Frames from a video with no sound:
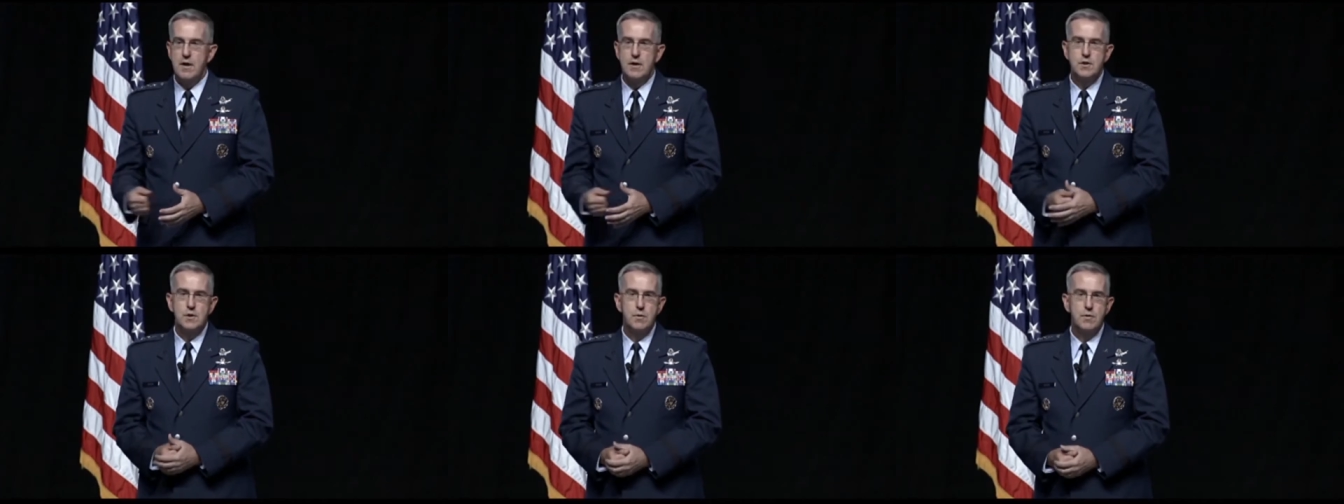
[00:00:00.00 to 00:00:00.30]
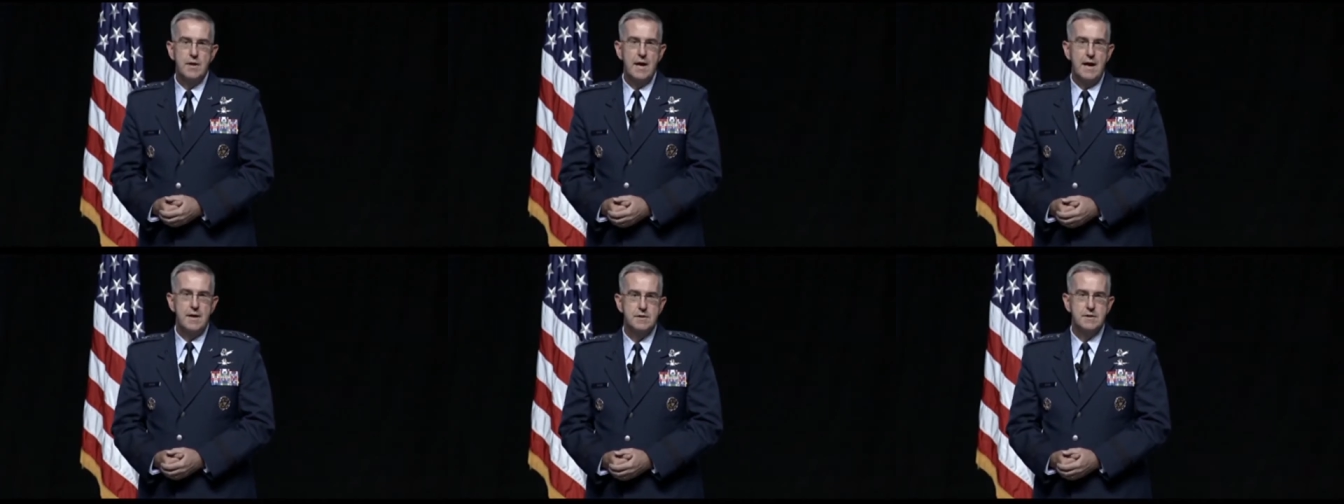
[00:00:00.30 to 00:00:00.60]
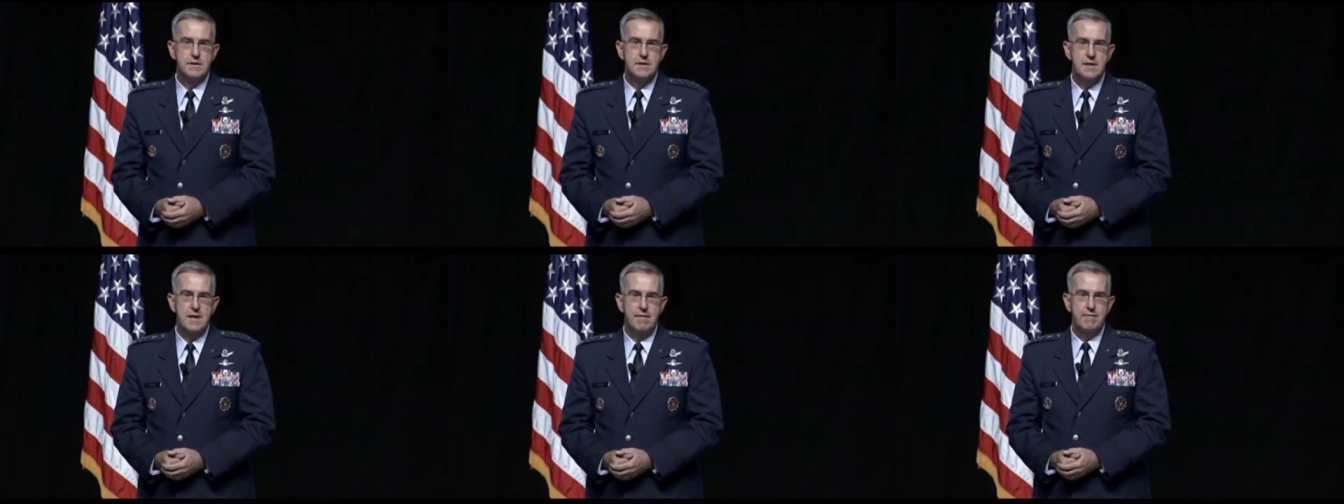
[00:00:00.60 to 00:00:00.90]
Then in
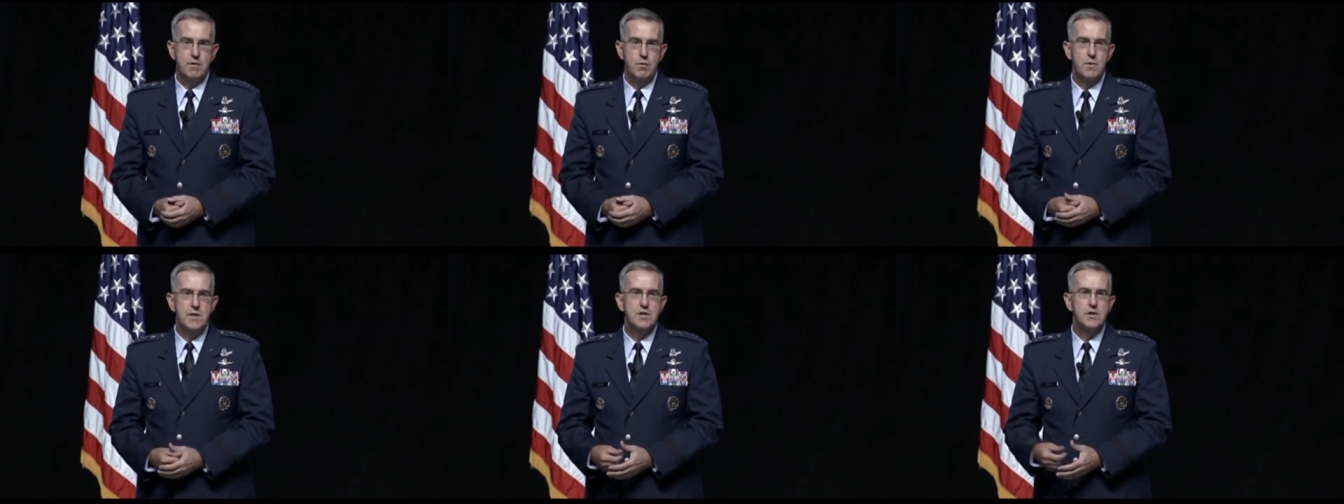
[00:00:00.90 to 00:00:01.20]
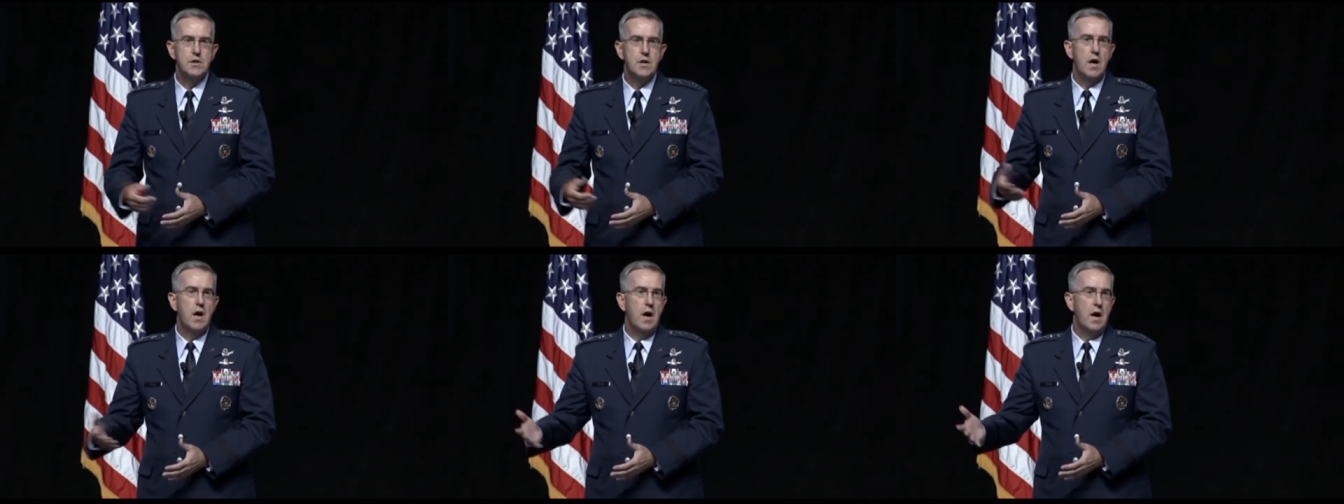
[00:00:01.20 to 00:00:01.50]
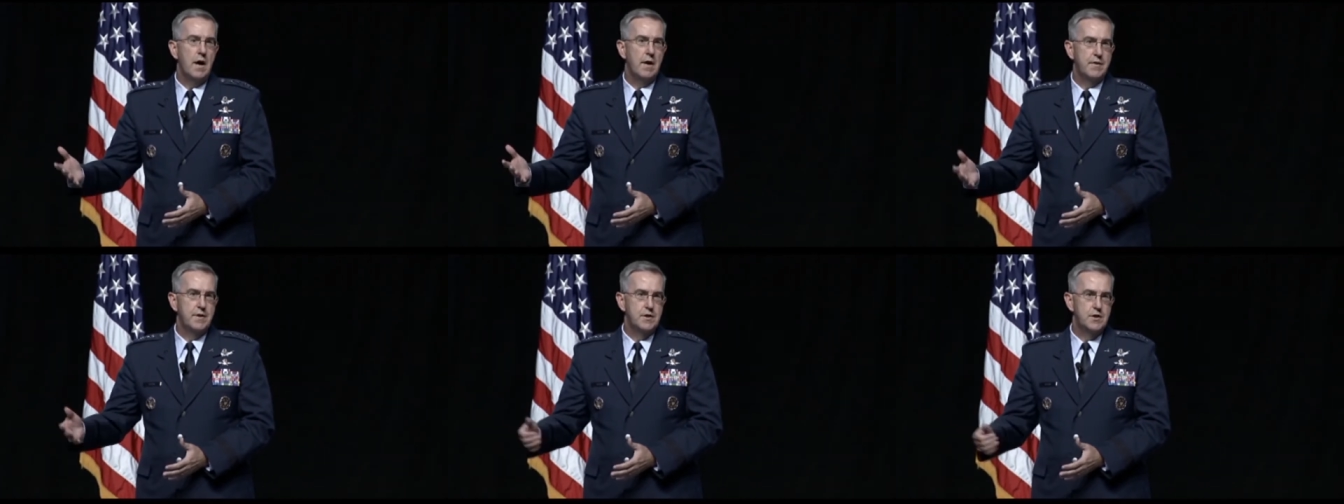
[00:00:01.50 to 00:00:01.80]
2007, we
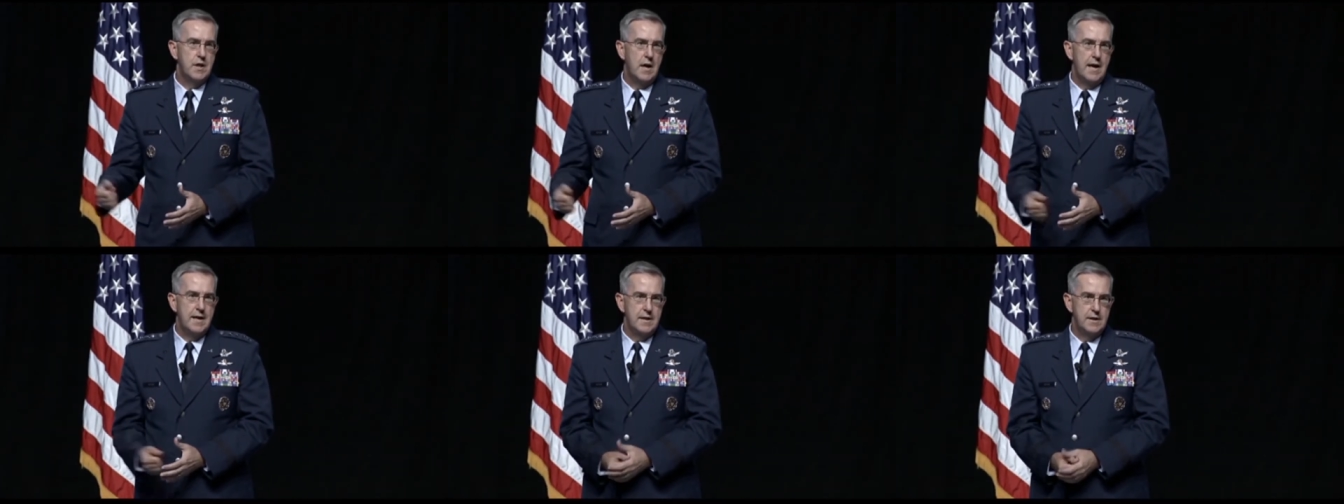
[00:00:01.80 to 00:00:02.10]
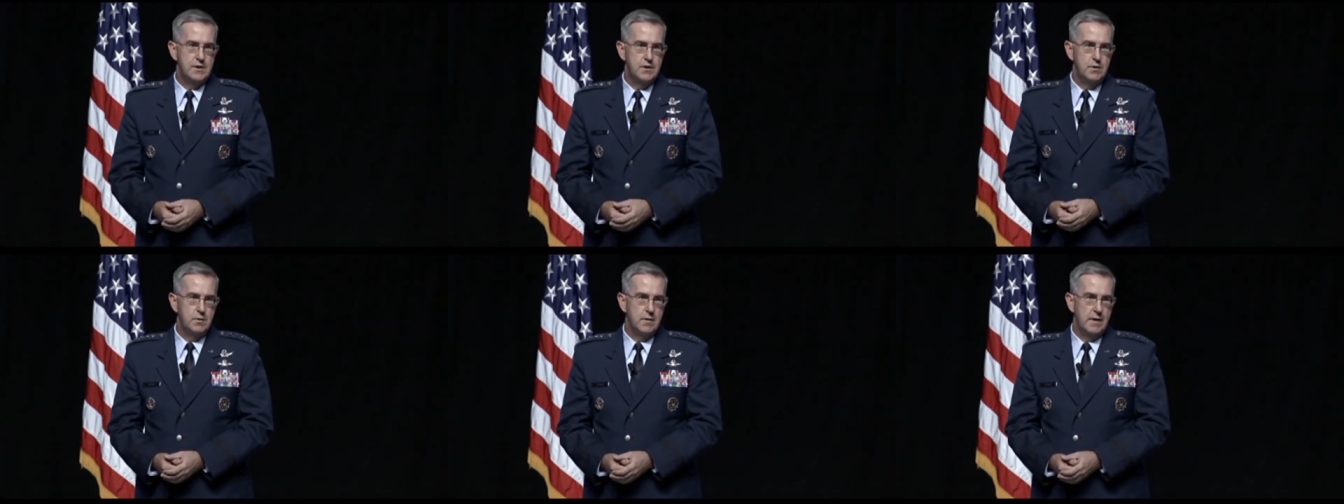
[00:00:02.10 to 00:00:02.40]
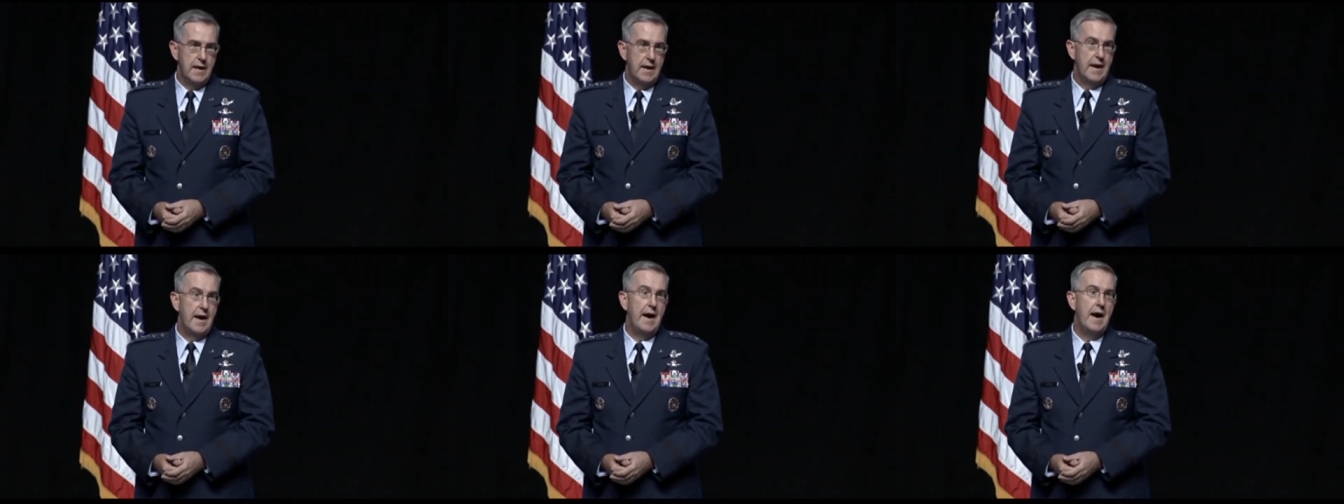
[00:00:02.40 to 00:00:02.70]
saw the
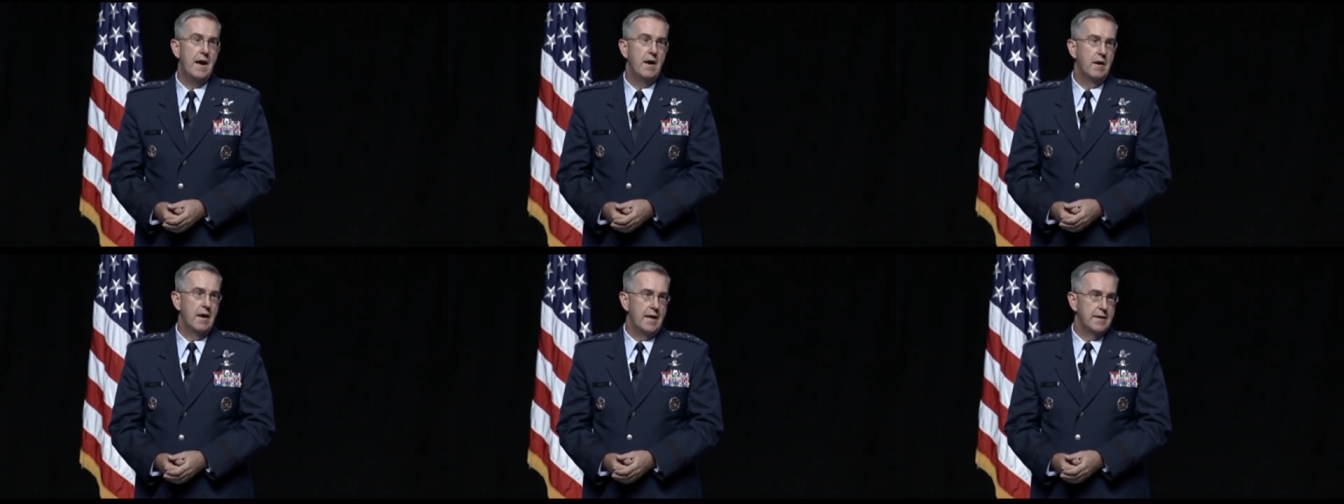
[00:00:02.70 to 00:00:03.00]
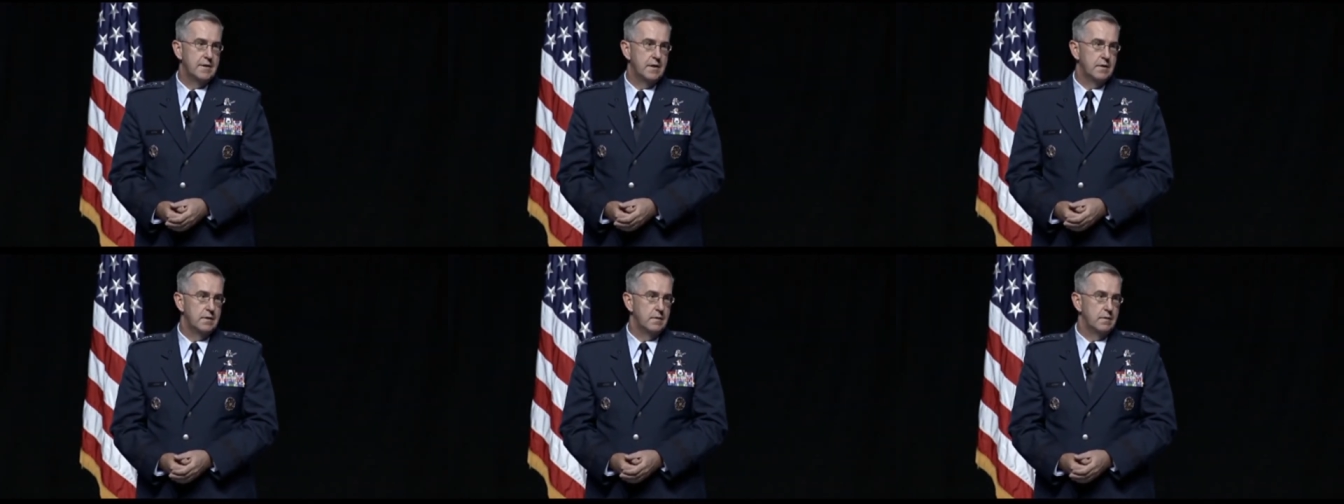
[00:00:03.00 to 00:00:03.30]
Chinese do it at a higher